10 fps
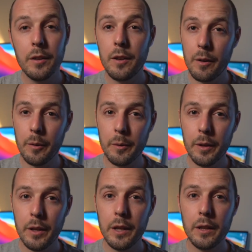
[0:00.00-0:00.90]
No,
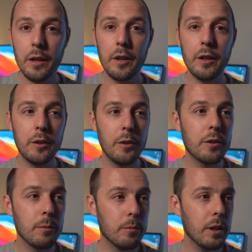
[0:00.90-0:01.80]
they're going to do
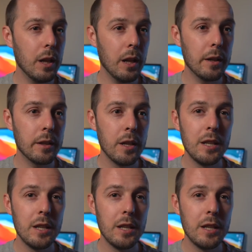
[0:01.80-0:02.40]
something like